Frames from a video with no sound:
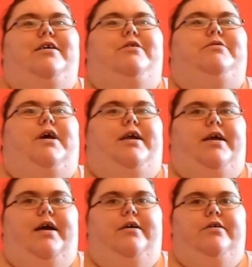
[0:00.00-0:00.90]
He was like,
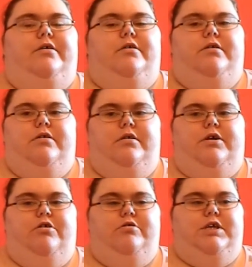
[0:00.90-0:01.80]
yeah.
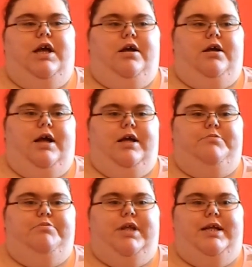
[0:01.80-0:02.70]
He goes, I
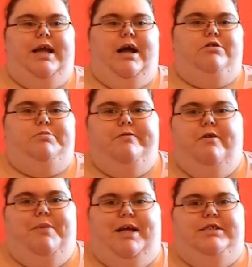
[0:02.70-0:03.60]
planned it out to be
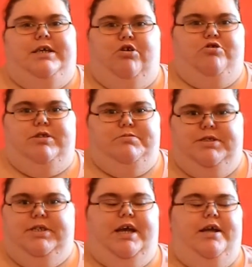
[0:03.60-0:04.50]
romantic on
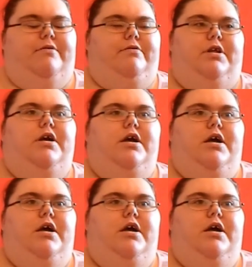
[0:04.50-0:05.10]
Christmas Day and everything.